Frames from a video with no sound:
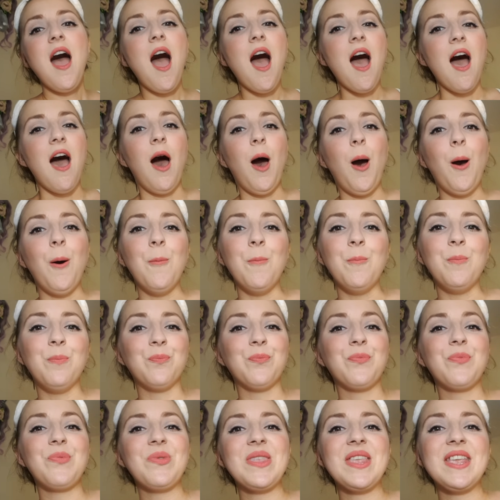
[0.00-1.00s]

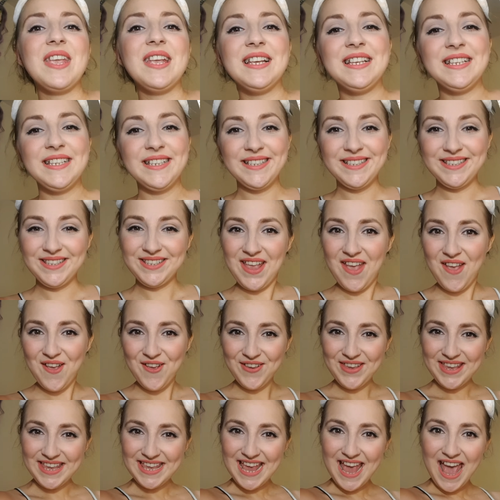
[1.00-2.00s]
So
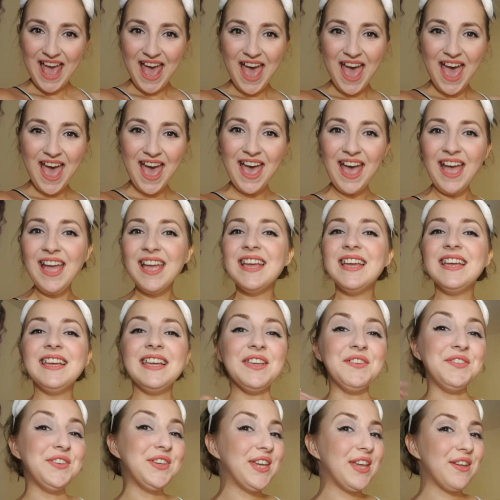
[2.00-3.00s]
yeah,
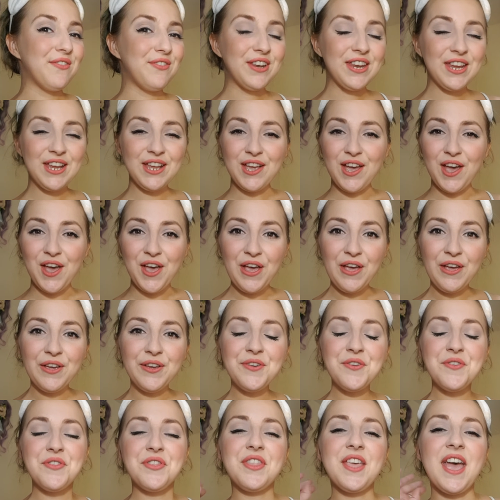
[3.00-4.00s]
if you give it a
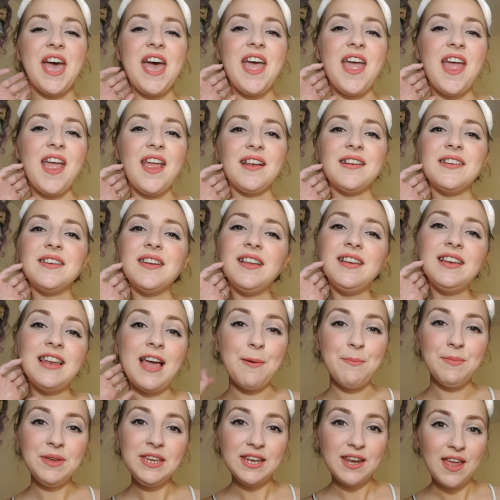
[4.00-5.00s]
go, then
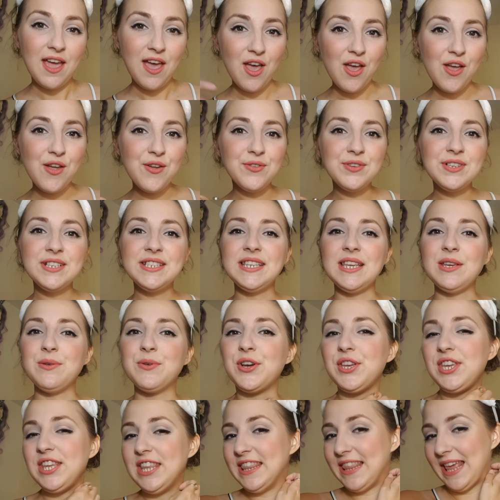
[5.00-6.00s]
let me know, see
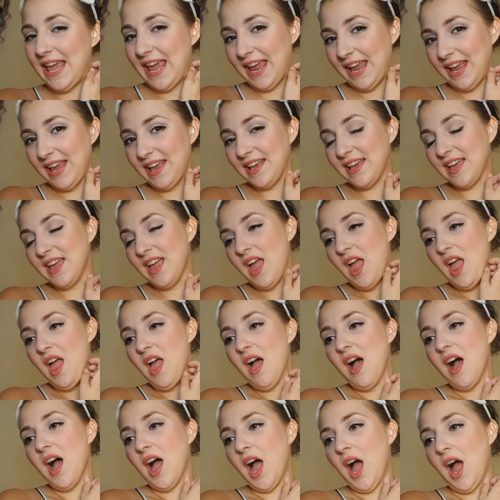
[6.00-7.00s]
what you think.
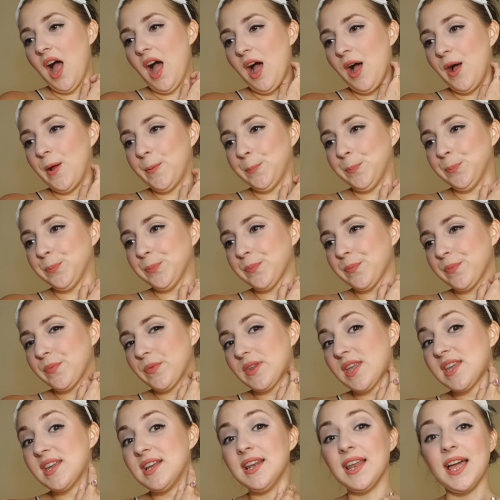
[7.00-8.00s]

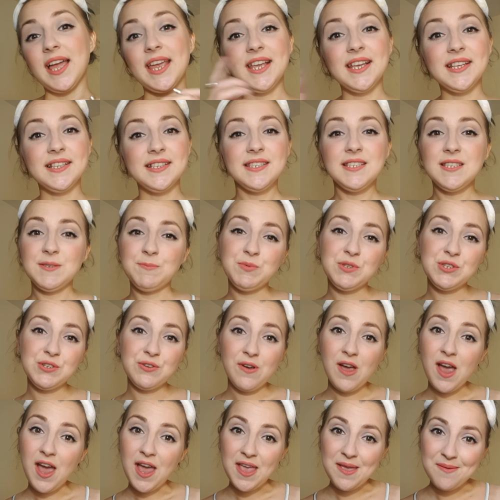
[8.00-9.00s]
Like and
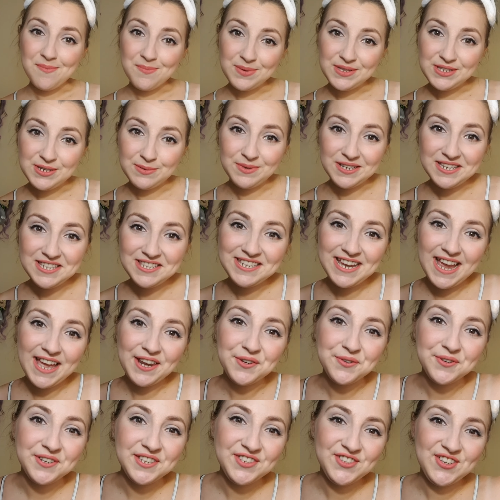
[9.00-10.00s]
subscribe to my
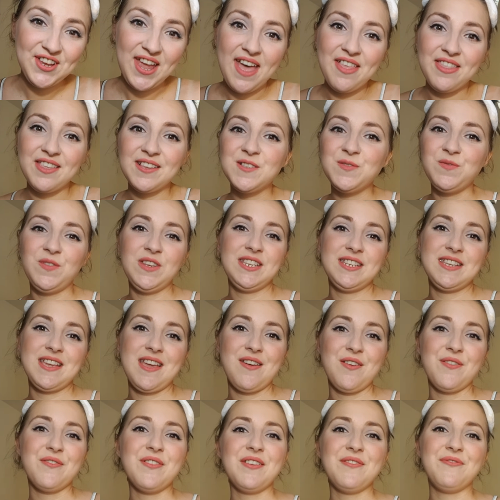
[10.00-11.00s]
channel and share this video
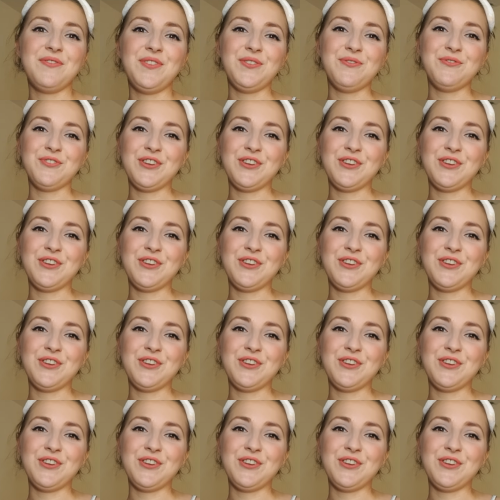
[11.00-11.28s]
if you've